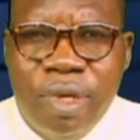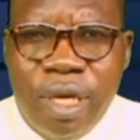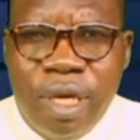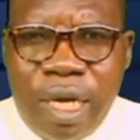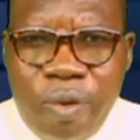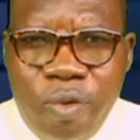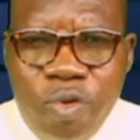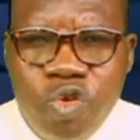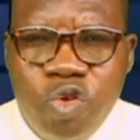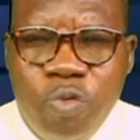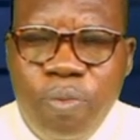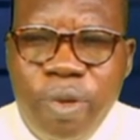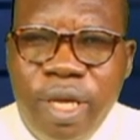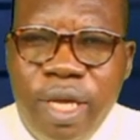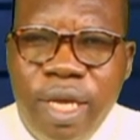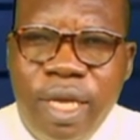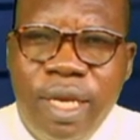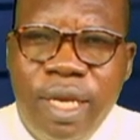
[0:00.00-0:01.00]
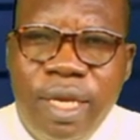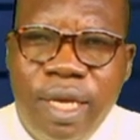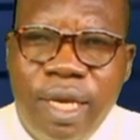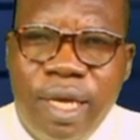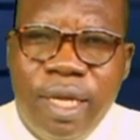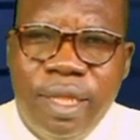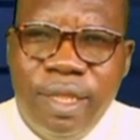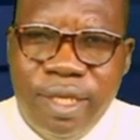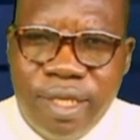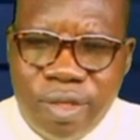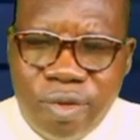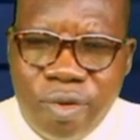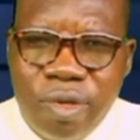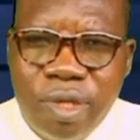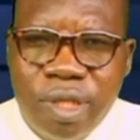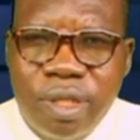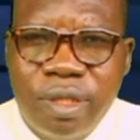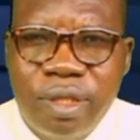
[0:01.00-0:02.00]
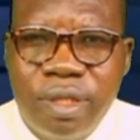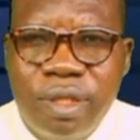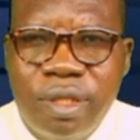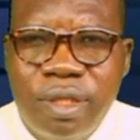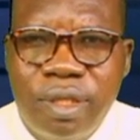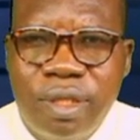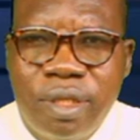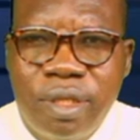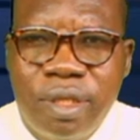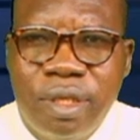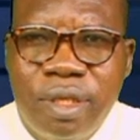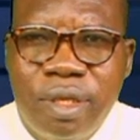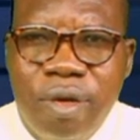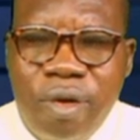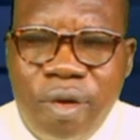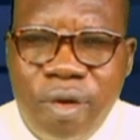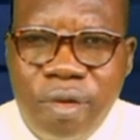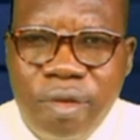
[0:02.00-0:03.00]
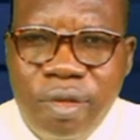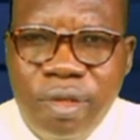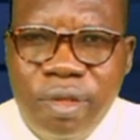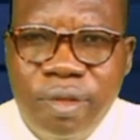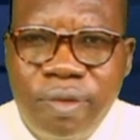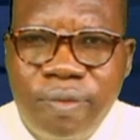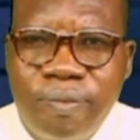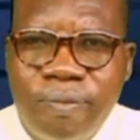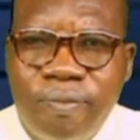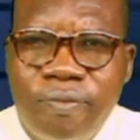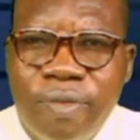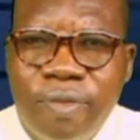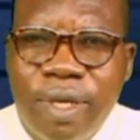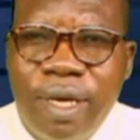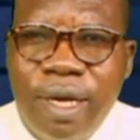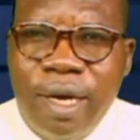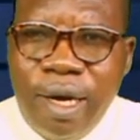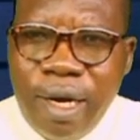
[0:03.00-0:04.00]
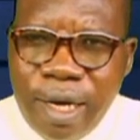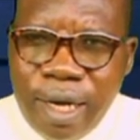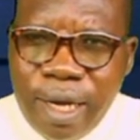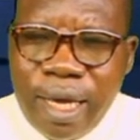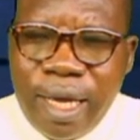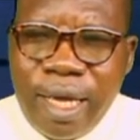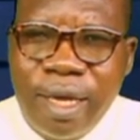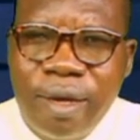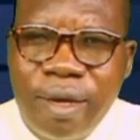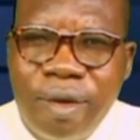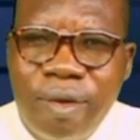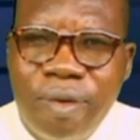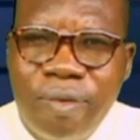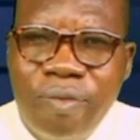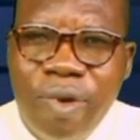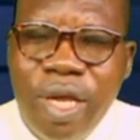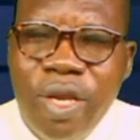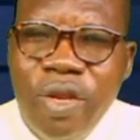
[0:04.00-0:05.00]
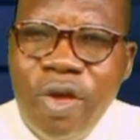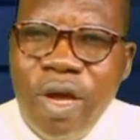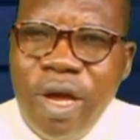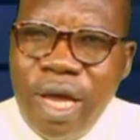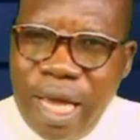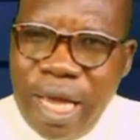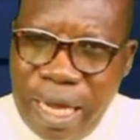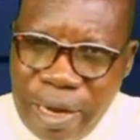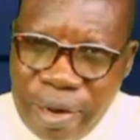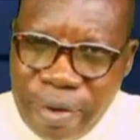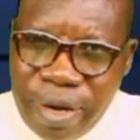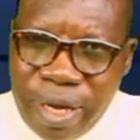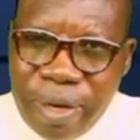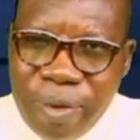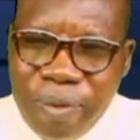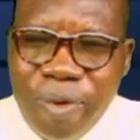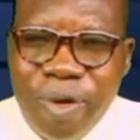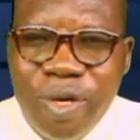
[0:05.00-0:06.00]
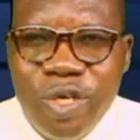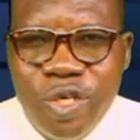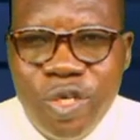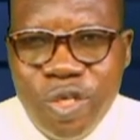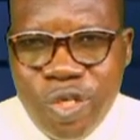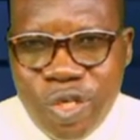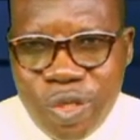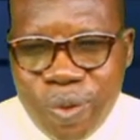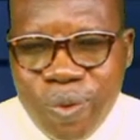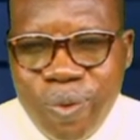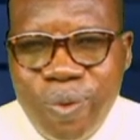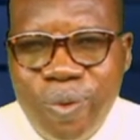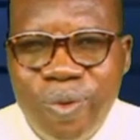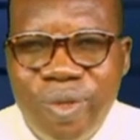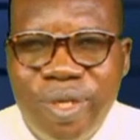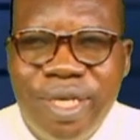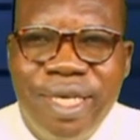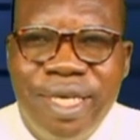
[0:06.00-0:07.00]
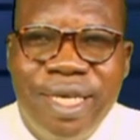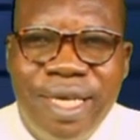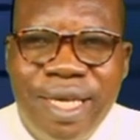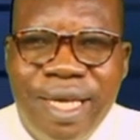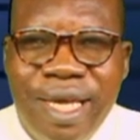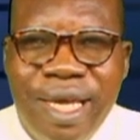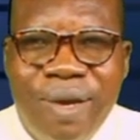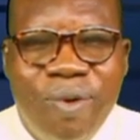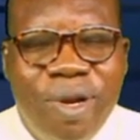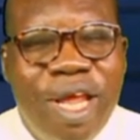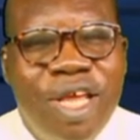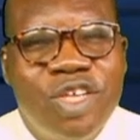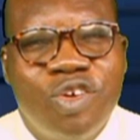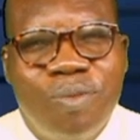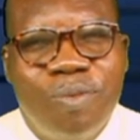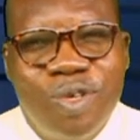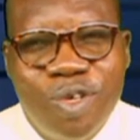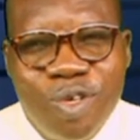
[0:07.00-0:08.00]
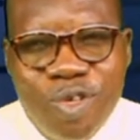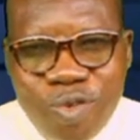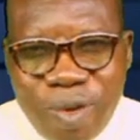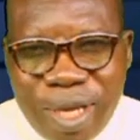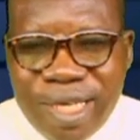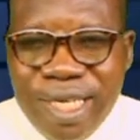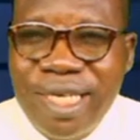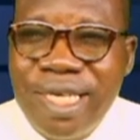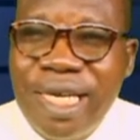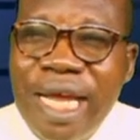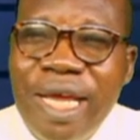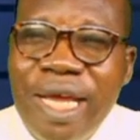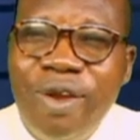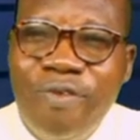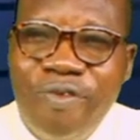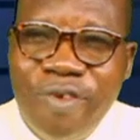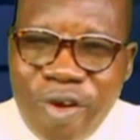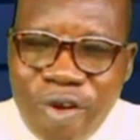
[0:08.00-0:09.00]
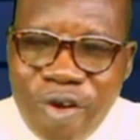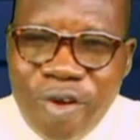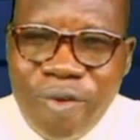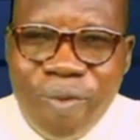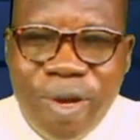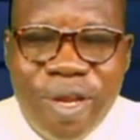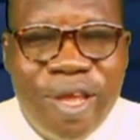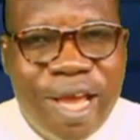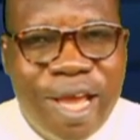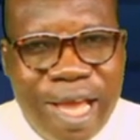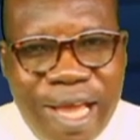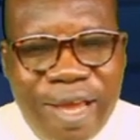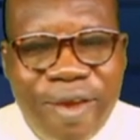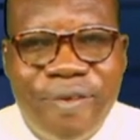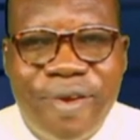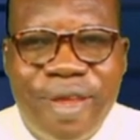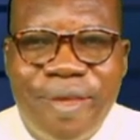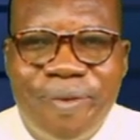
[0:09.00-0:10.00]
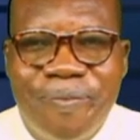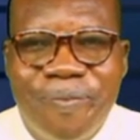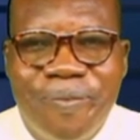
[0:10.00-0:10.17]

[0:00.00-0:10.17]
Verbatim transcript: I want to begin a discussion on anger. When you are angry, what do you do? And what are you supposed to do as a child of God when you are angry?